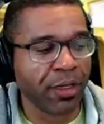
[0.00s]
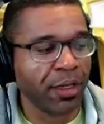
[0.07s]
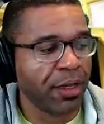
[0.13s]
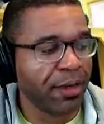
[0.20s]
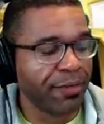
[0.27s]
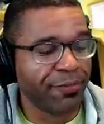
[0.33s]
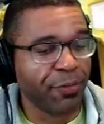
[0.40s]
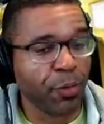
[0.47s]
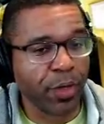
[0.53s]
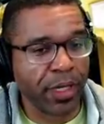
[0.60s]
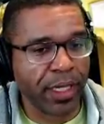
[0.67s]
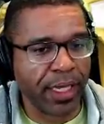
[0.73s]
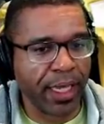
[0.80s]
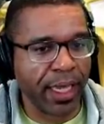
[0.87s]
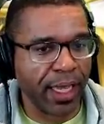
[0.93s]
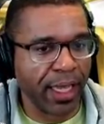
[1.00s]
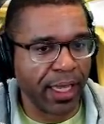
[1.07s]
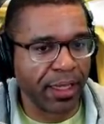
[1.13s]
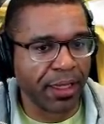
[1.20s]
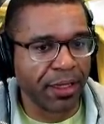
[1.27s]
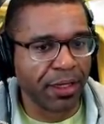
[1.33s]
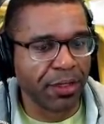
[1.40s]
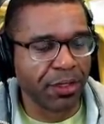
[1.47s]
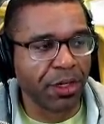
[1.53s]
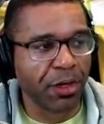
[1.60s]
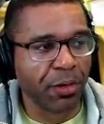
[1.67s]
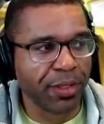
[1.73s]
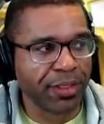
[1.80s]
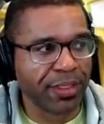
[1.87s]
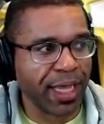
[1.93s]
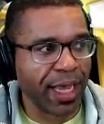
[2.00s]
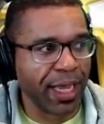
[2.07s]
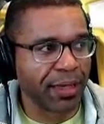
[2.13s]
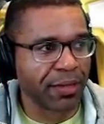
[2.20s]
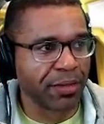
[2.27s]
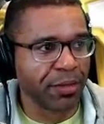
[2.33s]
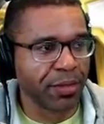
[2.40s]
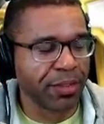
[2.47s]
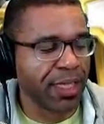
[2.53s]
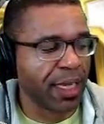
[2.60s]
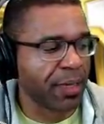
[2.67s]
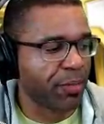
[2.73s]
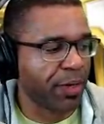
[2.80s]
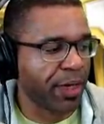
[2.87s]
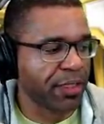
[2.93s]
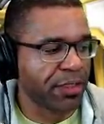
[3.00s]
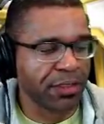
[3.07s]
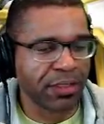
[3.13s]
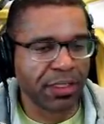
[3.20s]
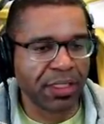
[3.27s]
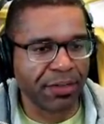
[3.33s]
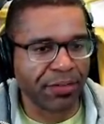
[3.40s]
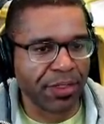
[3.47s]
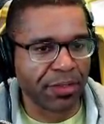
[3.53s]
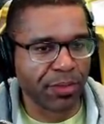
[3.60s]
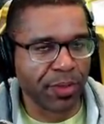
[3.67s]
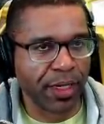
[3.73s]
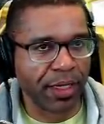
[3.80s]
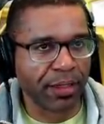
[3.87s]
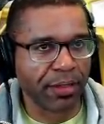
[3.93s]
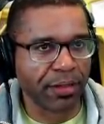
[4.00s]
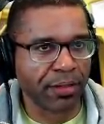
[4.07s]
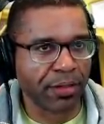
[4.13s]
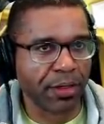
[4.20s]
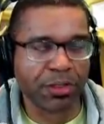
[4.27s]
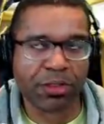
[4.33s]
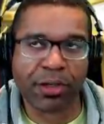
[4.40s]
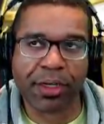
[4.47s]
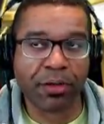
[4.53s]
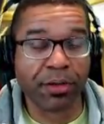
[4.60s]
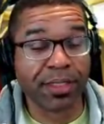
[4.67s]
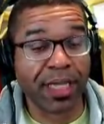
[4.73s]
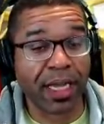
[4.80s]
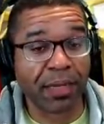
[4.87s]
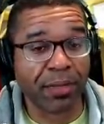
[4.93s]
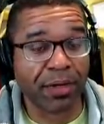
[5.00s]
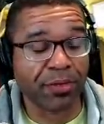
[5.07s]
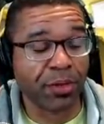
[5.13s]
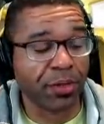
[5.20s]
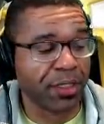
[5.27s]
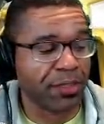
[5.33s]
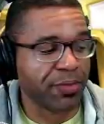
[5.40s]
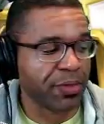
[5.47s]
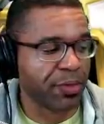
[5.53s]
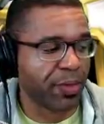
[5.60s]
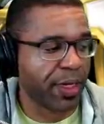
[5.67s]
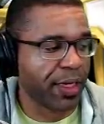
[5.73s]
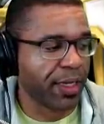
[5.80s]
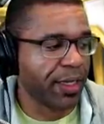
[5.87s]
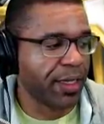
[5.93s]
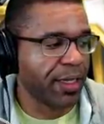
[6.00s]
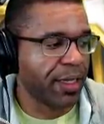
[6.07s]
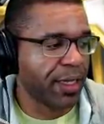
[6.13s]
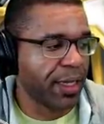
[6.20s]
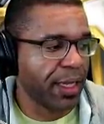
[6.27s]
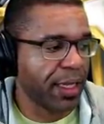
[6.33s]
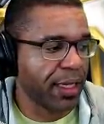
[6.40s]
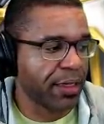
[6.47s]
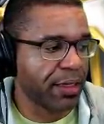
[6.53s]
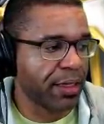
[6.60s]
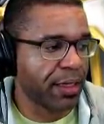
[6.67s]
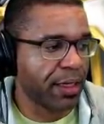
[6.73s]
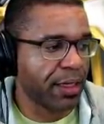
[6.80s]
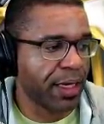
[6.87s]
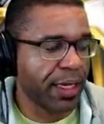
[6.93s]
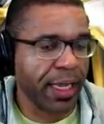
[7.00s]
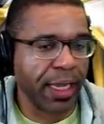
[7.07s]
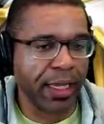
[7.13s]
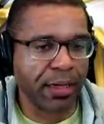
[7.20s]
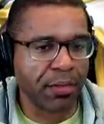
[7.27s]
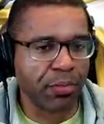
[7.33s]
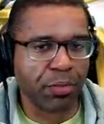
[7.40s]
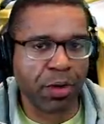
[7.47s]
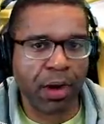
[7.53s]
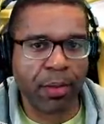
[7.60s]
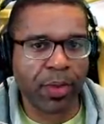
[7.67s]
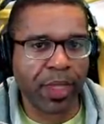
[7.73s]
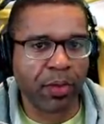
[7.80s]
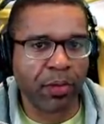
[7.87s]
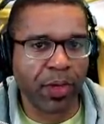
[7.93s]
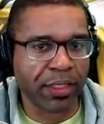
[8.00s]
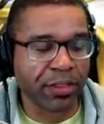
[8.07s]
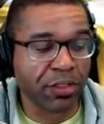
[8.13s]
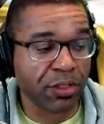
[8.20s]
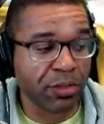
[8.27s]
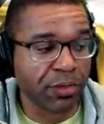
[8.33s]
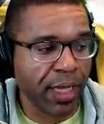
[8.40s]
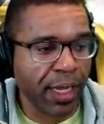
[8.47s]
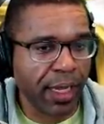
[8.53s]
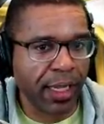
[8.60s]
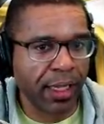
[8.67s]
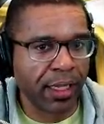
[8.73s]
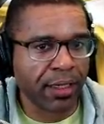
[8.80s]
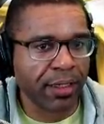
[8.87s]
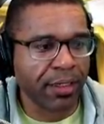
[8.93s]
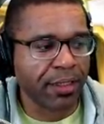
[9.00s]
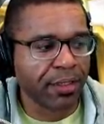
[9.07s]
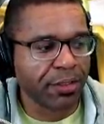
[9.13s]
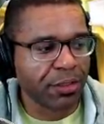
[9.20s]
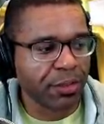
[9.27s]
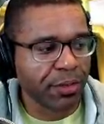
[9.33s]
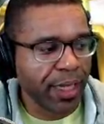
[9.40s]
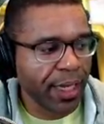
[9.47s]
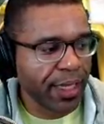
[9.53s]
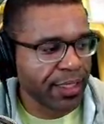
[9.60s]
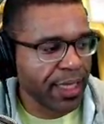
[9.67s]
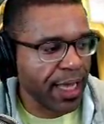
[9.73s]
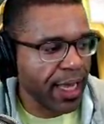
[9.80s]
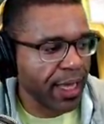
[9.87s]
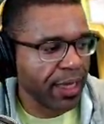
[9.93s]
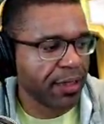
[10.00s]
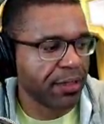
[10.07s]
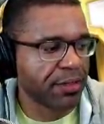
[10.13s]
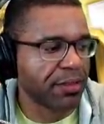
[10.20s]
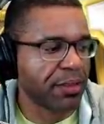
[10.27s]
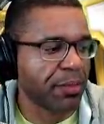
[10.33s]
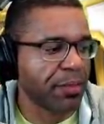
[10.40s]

forty, forty K, no attack, no attack break, just a defense break. Or sorry, no attack buff, no defense break. And uh, again, probably like what, two K, two K attack,